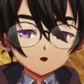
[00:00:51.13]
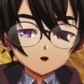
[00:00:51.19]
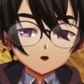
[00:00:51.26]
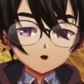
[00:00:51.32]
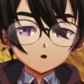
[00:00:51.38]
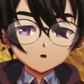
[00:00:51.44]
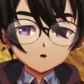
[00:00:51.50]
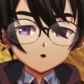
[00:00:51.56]

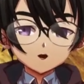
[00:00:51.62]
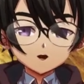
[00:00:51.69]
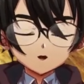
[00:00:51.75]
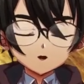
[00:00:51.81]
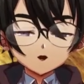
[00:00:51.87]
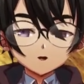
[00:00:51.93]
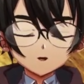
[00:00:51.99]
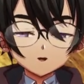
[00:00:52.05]
But I
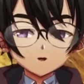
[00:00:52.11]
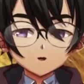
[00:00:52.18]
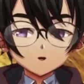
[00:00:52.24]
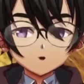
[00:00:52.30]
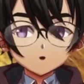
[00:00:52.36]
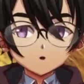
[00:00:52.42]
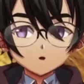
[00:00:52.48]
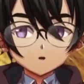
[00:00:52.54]
can tell
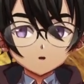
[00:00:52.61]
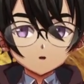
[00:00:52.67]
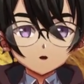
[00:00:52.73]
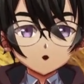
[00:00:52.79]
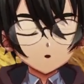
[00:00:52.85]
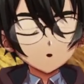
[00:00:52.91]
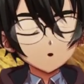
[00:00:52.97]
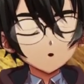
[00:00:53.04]
you
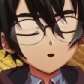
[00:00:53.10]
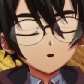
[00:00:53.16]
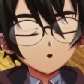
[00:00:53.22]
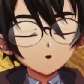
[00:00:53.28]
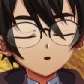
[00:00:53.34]
the